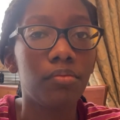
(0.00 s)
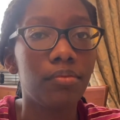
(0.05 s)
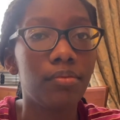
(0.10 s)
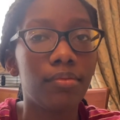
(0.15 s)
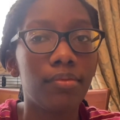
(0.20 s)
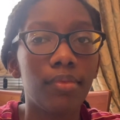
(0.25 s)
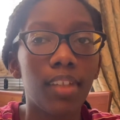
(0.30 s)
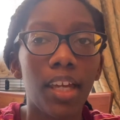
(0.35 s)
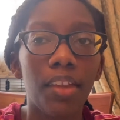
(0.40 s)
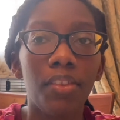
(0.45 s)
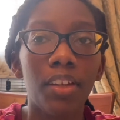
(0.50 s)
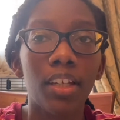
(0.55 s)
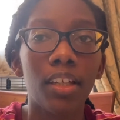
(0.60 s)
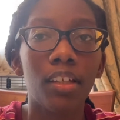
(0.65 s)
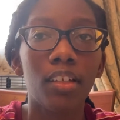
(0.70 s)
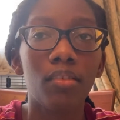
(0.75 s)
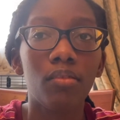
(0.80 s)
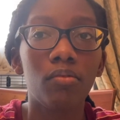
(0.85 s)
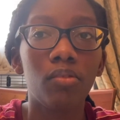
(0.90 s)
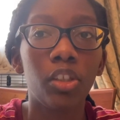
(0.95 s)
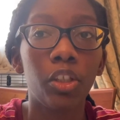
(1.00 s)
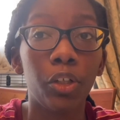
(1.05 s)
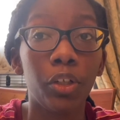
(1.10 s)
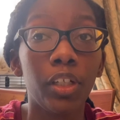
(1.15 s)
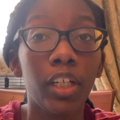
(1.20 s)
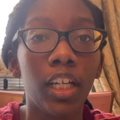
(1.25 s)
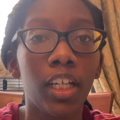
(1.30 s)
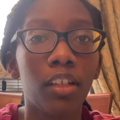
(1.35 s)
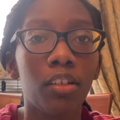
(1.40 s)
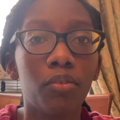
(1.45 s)
I think
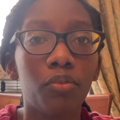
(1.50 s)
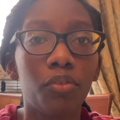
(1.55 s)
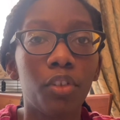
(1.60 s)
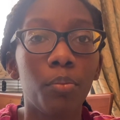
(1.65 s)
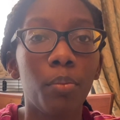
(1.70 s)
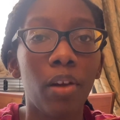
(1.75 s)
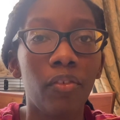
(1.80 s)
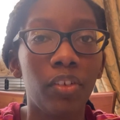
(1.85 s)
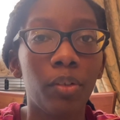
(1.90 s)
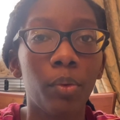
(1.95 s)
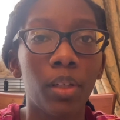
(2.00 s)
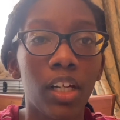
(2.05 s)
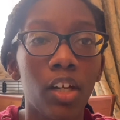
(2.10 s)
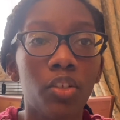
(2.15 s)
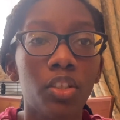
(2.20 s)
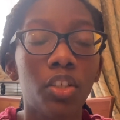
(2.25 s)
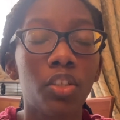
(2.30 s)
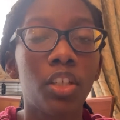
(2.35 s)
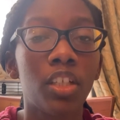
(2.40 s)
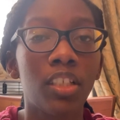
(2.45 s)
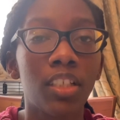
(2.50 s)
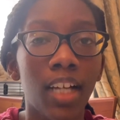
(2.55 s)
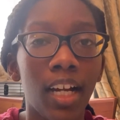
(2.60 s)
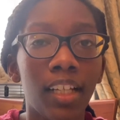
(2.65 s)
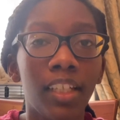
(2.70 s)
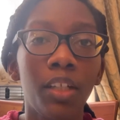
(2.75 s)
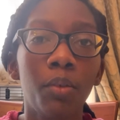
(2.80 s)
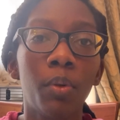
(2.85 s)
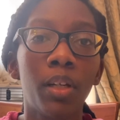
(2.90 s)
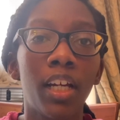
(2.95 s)
learning from everyone else is
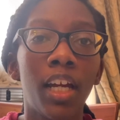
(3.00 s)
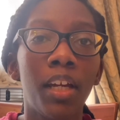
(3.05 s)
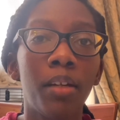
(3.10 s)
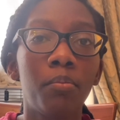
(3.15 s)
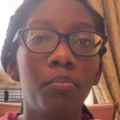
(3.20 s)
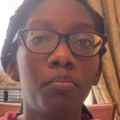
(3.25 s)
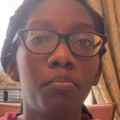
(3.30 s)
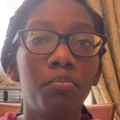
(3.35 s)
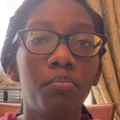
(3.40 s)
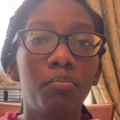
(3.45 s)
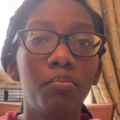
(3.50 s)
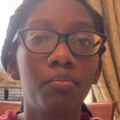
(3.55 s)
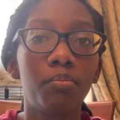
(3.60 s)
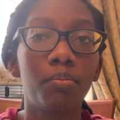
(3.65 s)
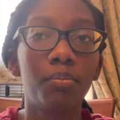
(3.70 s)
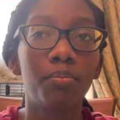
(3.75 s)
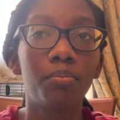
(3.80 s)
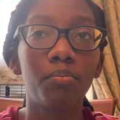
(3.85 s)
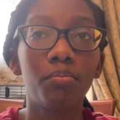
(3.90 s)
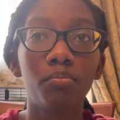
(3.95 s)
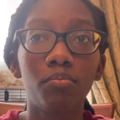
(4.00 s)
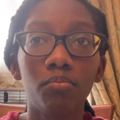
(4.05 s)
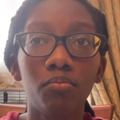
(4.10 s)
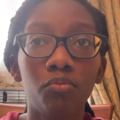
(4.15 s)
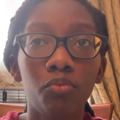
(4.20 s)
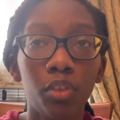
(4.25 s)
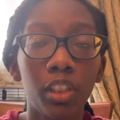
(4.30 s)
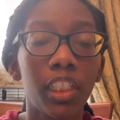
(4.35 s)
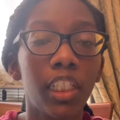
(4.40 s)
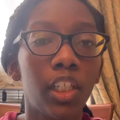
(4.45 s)
exactly what I
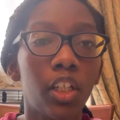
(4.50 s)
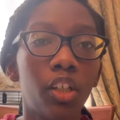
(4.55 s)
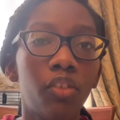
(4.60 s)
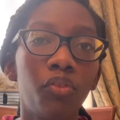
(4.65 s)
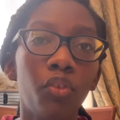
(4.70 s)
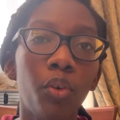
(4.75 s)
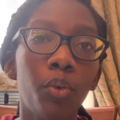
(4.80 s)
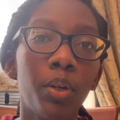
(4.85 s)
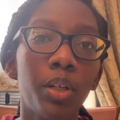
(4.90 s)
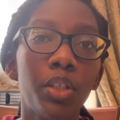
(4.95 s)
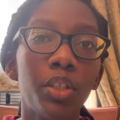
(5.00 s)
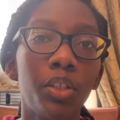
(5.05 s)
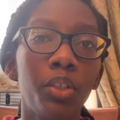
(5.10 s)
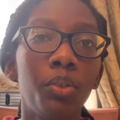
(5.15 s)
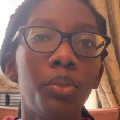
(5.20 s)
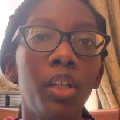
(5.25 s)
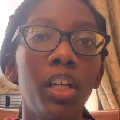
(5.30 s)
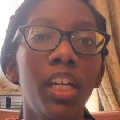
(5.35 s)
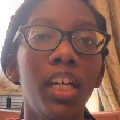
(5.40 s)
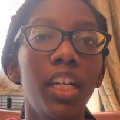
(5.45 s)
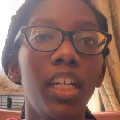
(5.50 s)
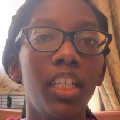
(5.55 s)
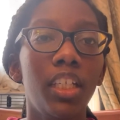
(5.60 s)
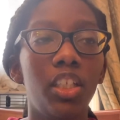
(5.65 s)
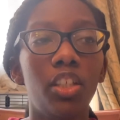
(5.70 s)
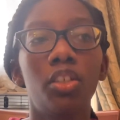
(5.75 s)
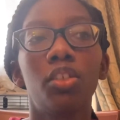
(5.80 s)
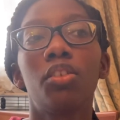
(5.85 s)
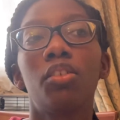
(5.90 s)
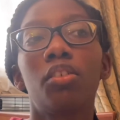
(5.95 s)
really look forward to
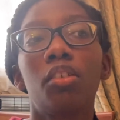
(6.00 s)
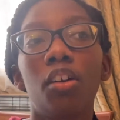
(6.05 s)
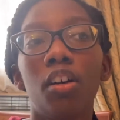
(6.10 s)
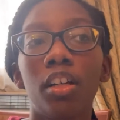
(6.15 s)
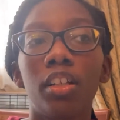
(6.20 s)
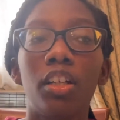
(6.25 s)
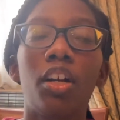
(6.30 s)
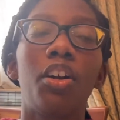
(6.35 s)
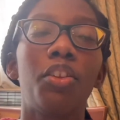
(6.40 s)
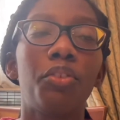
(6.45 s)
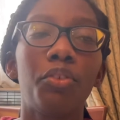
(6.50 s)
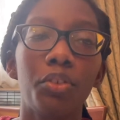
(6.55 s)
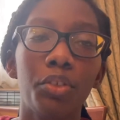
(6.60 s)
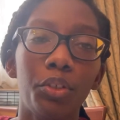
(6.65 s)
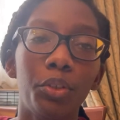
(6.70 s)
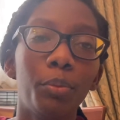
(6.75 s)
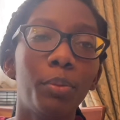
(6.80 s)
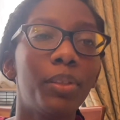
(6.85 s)
here on Authortube.